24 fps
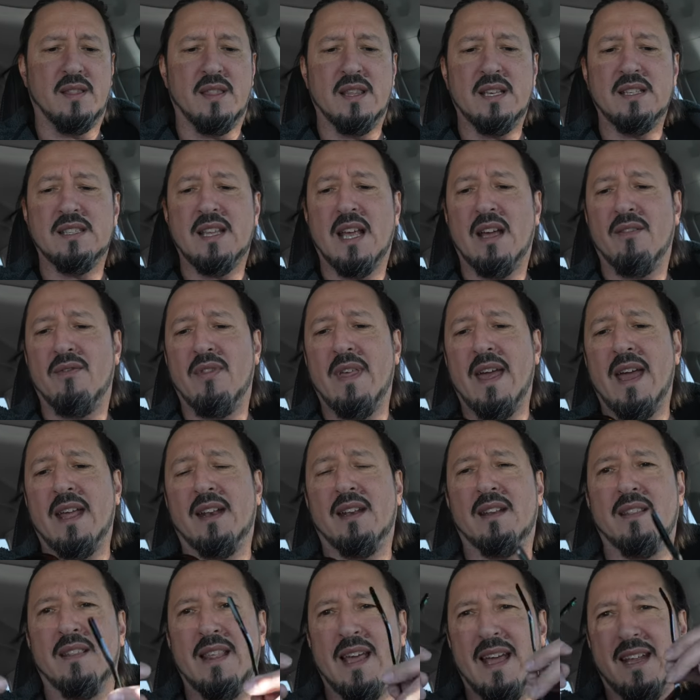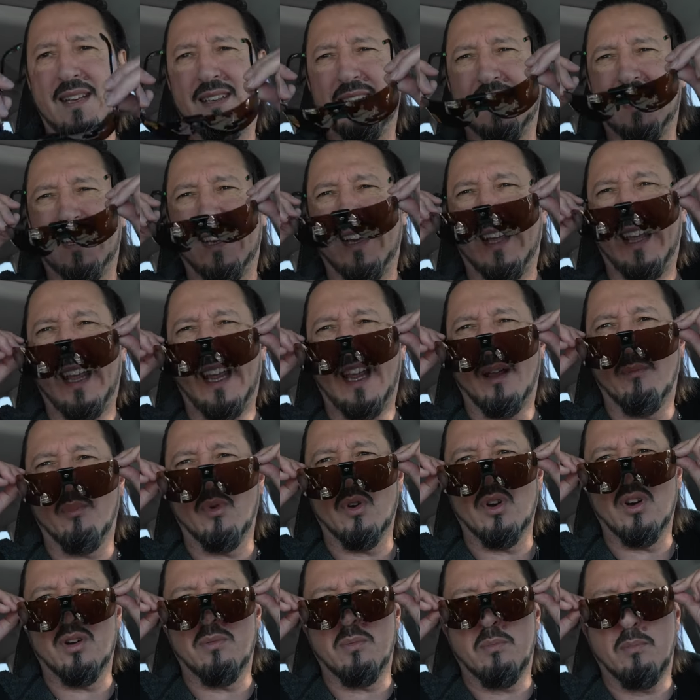These have that, that uh,
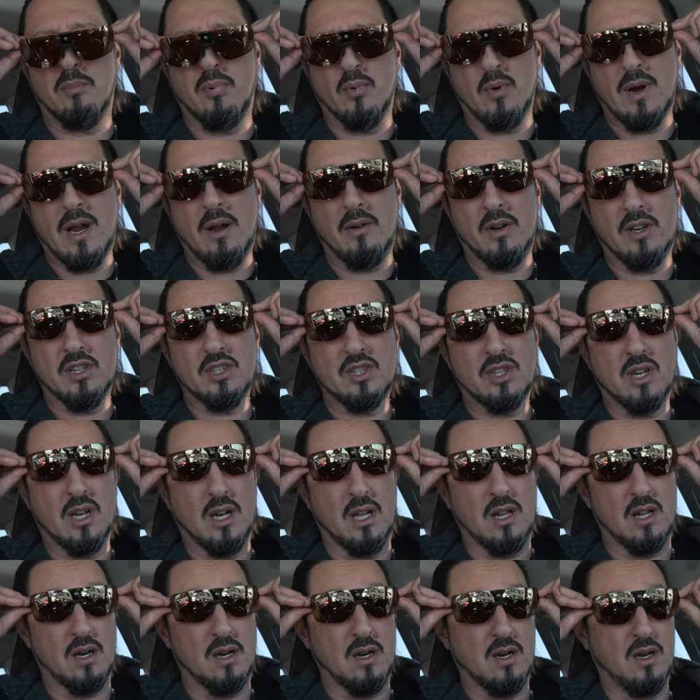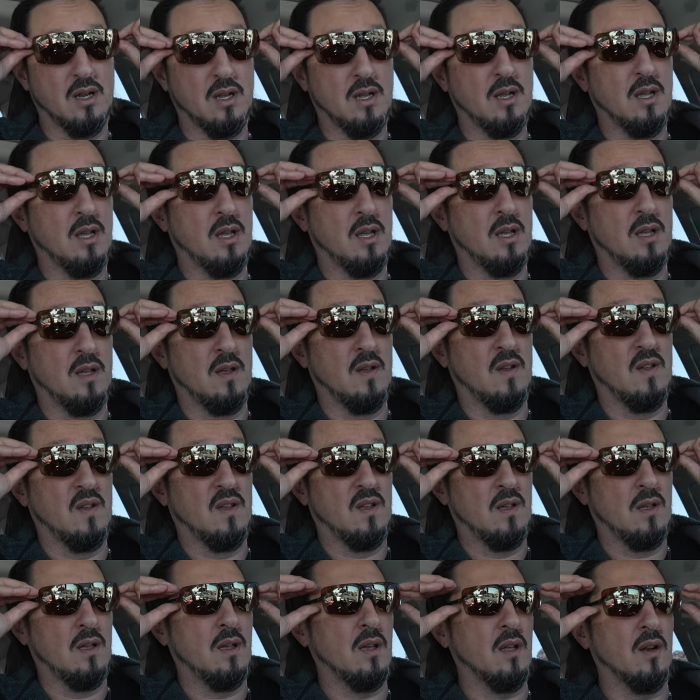amber brownish color.
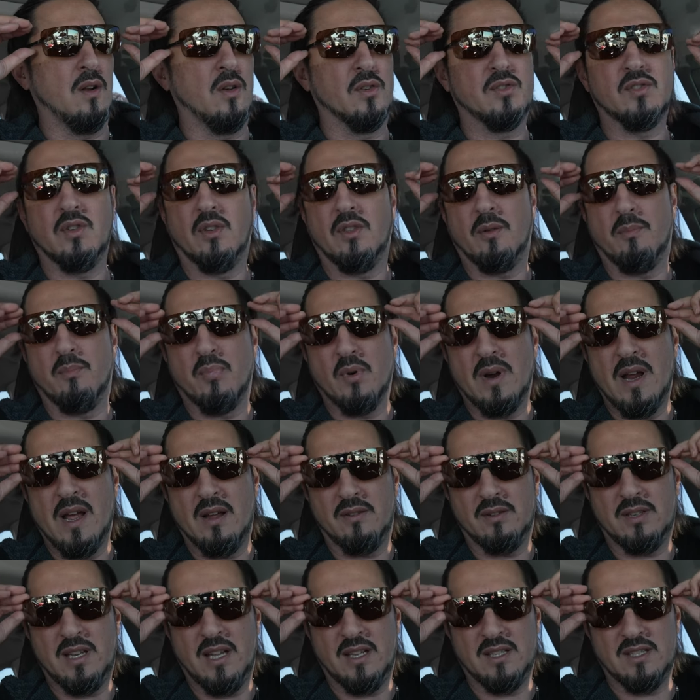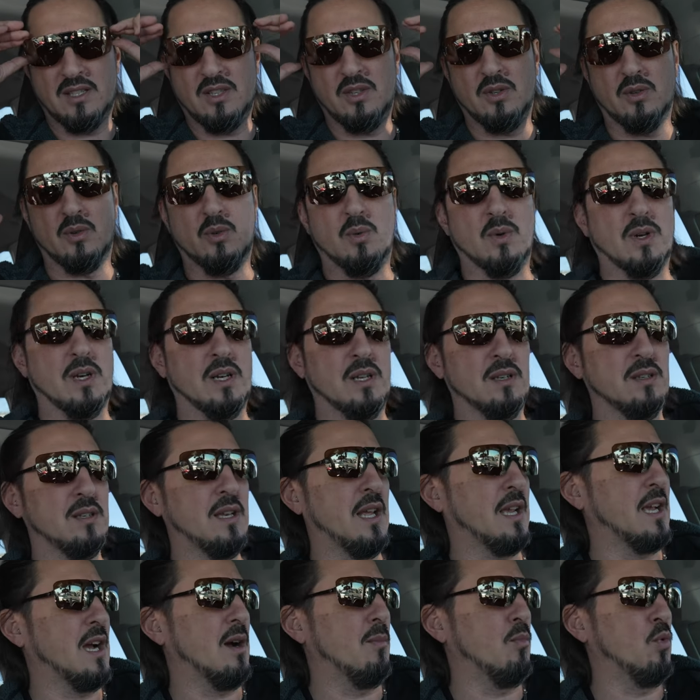And also the brown tends to uh,
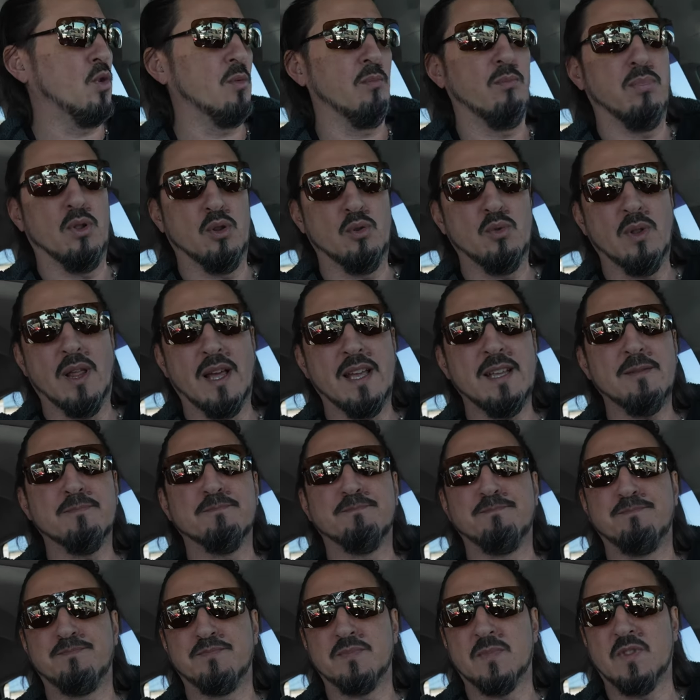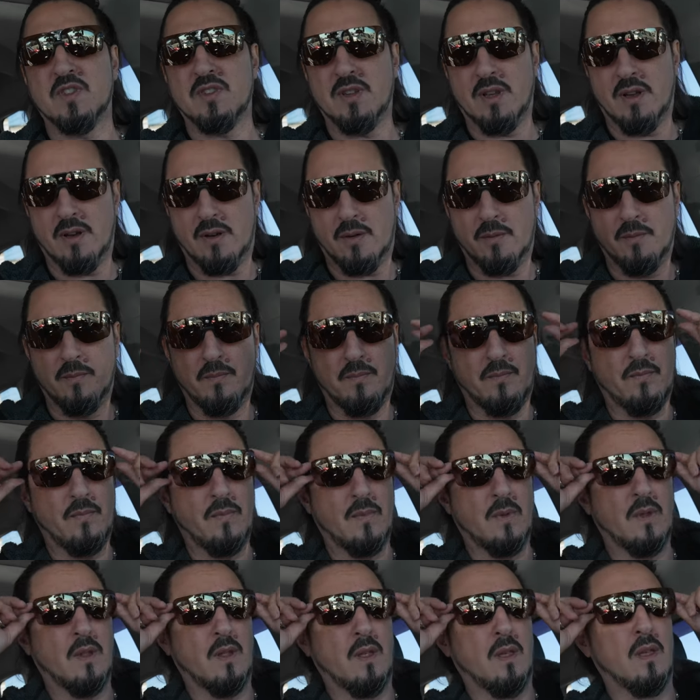take out more blue light. So
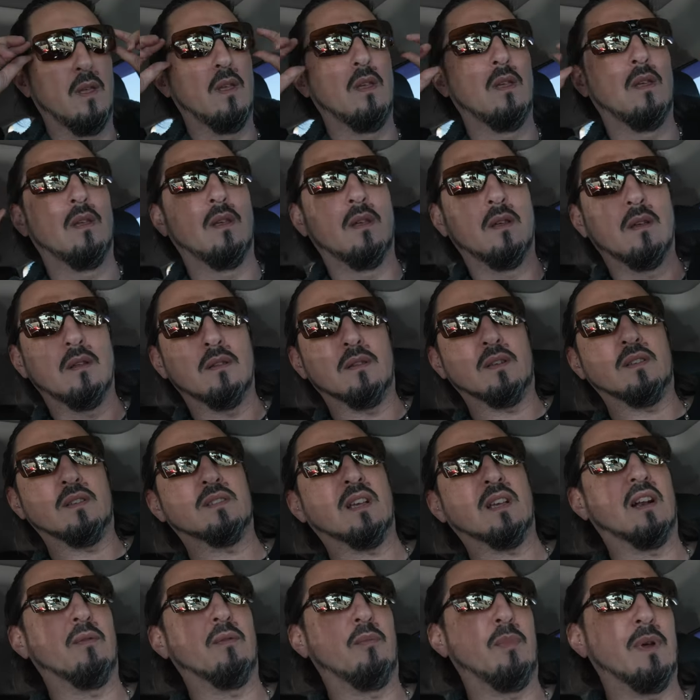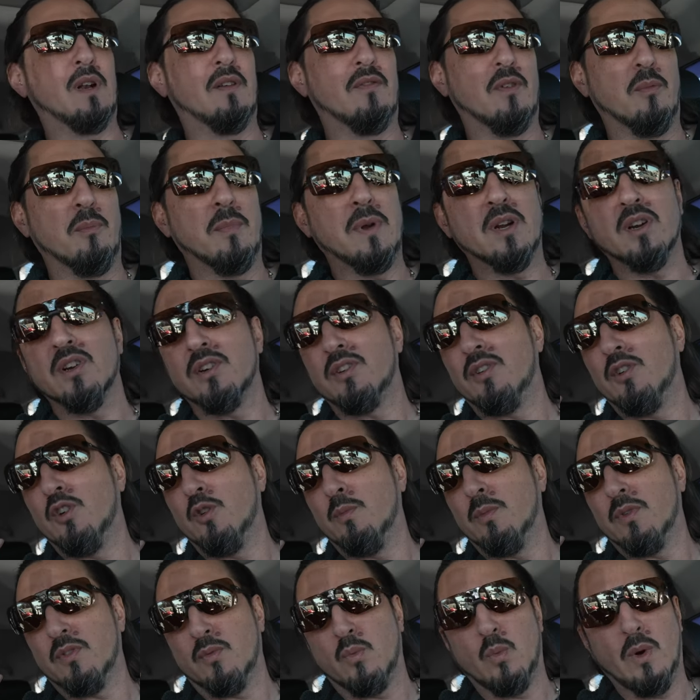these got a bit of a mirror to
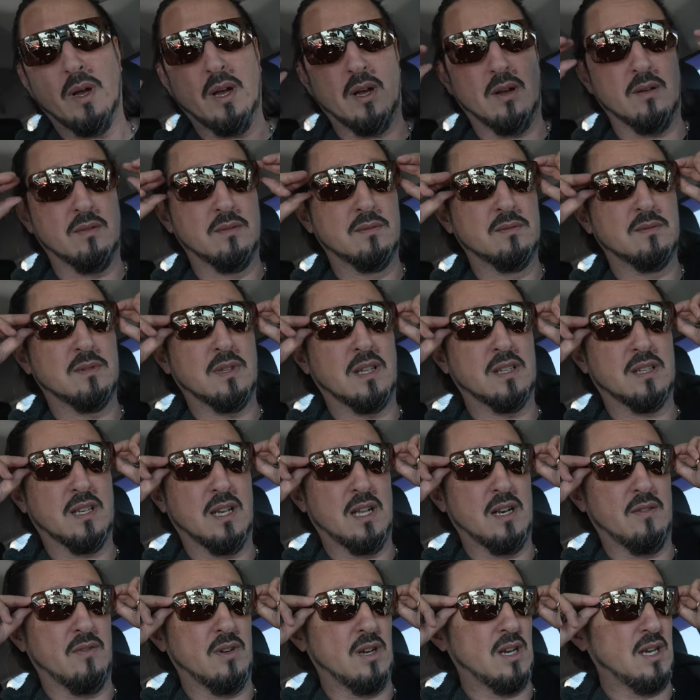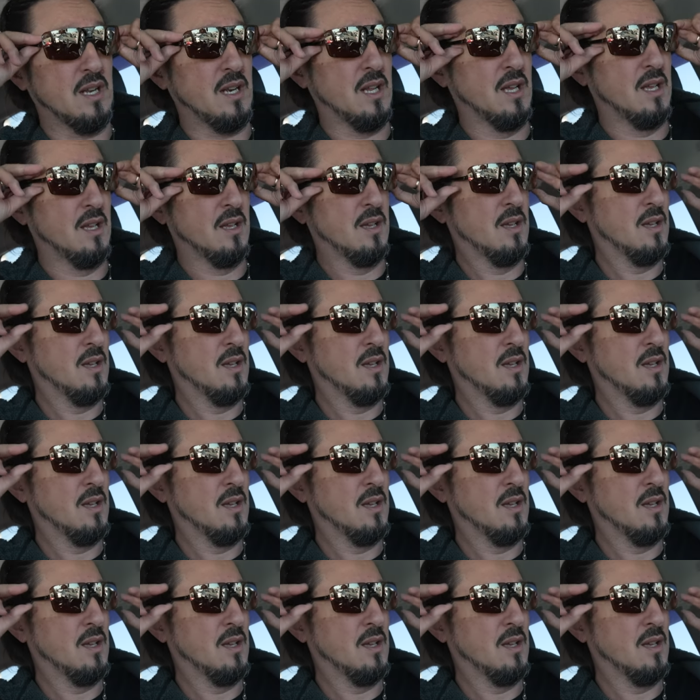them as well. That's kind of odd.